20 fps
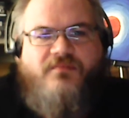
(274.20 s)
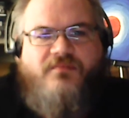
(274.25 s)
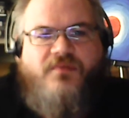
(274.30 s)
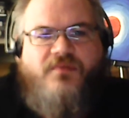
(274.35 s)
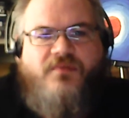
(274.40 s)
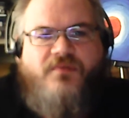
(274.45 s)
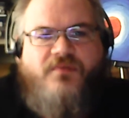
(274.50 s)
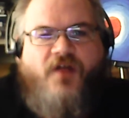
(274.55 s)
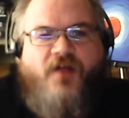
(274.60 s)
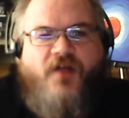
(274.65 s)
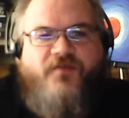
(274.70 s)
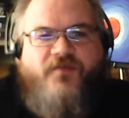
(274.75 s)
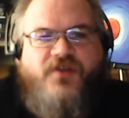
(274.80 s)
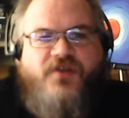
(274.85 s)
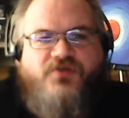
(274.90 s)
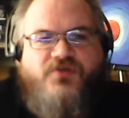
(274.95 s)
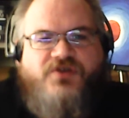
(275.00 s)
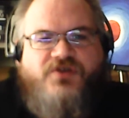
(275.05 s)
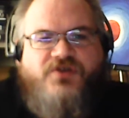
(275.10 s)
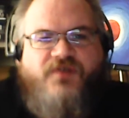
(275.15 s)
all of
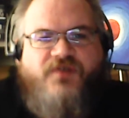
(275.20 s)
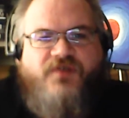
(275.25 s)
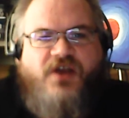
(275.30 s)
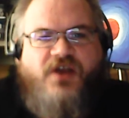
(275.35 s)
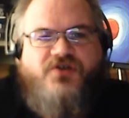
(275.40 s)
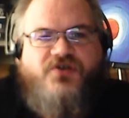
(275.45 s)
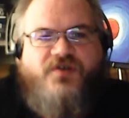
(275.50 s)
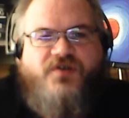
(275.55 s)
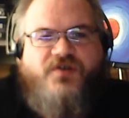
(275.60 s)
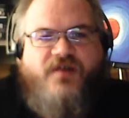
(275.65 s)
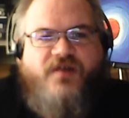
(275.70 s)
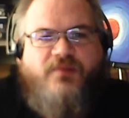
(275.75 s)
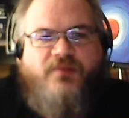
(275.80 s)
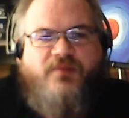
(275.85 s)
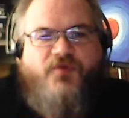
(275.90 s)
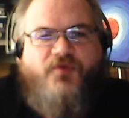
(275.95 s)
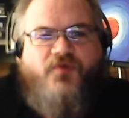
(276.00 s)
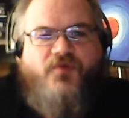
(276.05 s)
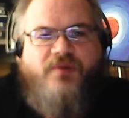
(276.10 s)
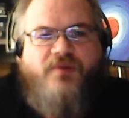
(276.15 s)
the Twitch videos are
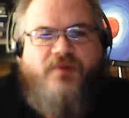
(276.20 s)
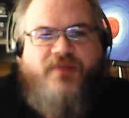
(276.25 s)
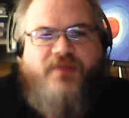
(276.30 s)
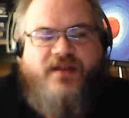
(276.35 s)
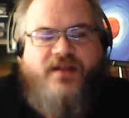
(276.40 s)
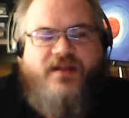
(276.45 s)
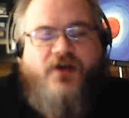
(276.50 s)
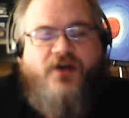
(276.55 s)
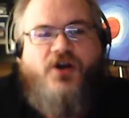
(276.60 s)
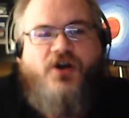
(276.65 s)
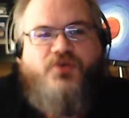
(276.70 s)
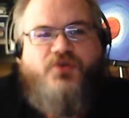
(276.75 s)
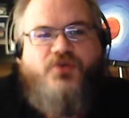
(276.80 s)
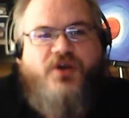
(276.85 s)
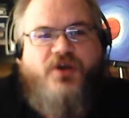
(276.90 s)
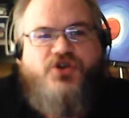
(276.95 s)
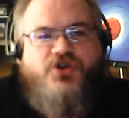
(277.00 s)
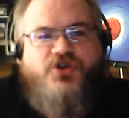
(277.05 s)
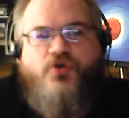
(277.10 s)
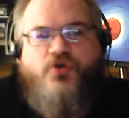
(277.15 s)
available for replay later on
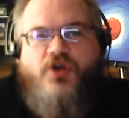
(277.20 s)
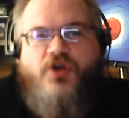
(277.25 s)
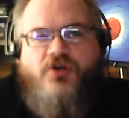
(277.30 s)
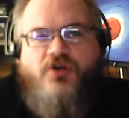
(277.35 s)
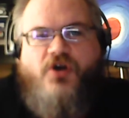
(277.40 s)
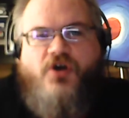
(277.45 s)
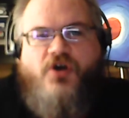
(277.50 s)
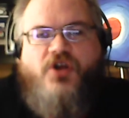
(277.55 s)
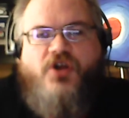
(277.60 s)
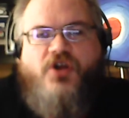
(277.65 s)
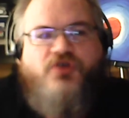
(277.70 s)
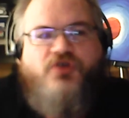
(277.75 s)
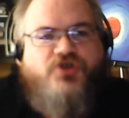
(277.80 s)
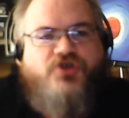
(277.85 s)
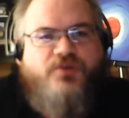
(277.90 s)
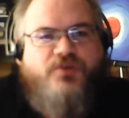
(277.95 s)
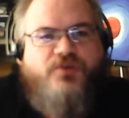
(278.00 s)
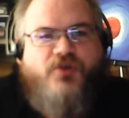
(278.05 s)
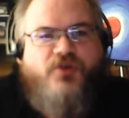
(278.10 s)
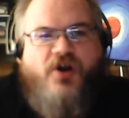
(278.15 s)
Twitch, or you can go to
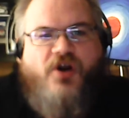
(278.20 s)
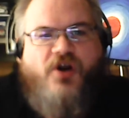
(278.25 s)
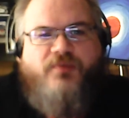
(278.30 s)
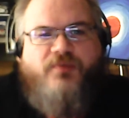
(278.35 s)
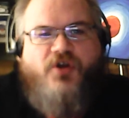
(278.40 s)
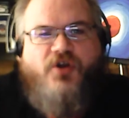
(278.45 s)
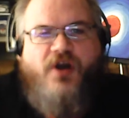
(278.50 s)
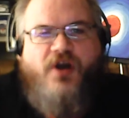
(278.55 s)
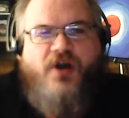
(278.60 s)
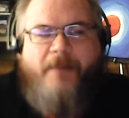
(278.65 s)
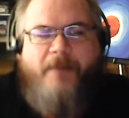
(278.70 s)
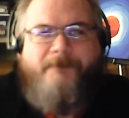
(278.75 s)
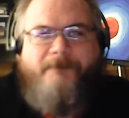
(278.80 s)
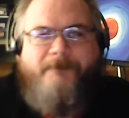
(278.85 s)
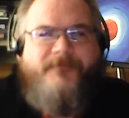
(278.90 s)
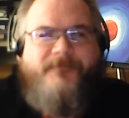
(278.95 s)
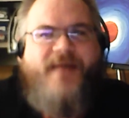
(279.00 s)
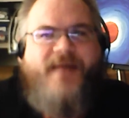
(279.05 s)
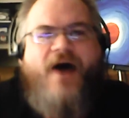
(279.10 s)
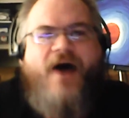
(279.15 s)
YouTube where they're uploaded
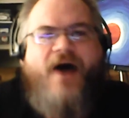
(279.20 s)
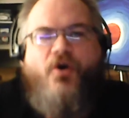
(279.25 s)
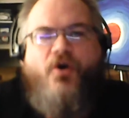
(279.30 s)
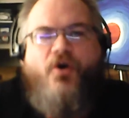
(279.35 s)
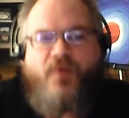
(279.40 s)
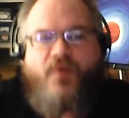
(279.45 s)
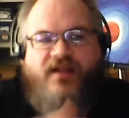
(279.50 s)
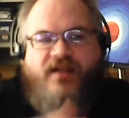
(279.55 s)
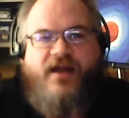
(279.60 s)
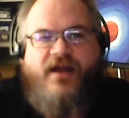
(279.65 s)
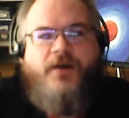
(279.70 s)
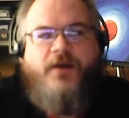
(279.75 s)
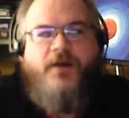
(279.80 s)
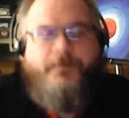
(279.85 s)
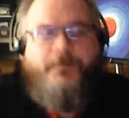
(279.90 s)
about a week later.